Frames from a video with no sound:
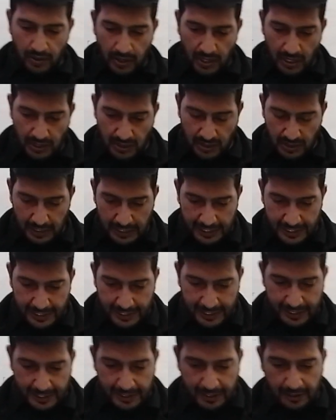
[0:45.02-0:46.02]
All right.
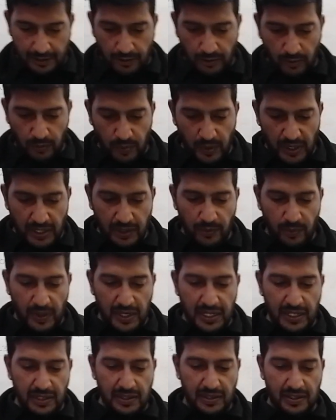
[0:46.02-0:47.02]
Uh, when
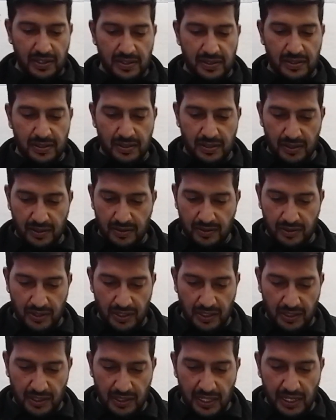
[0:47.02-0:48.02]
when it, this
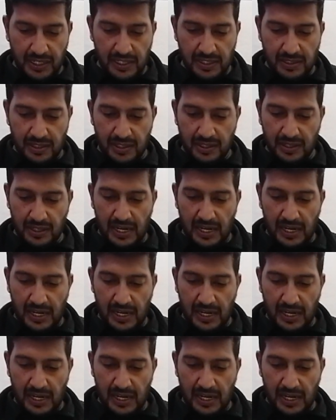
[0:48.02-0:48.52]
sorry lead is,